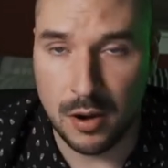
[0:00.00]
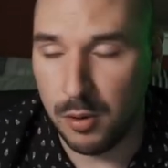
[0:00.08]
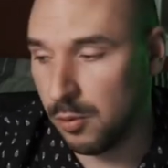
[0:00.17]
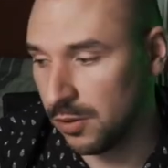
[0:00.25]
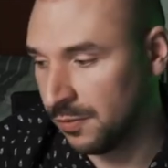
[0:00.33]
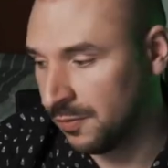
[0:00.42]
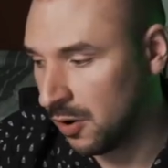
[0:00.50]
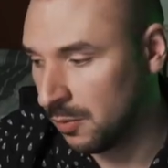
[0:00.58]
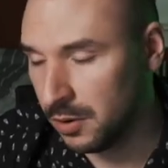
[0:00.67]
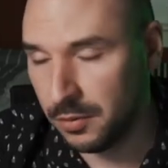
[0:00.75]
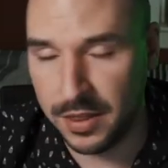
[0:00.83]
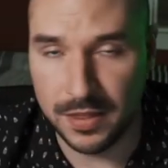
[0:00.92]
or the
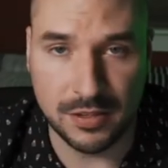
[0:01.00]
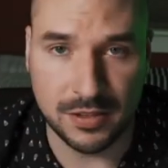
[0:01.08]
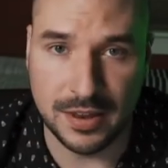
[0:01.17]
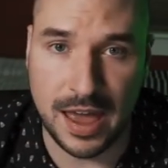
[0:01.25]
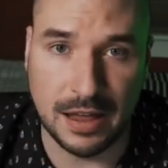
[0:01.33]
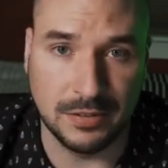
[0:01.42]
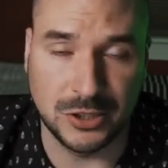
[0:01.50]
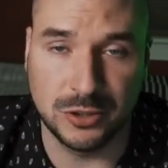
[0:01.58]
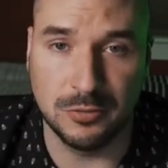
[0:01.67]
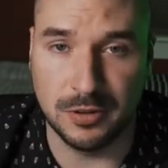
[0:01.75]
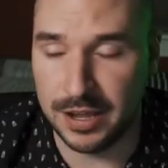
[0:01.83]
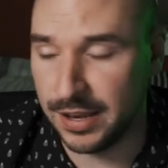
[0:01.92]
FOMO and this and that, like truly.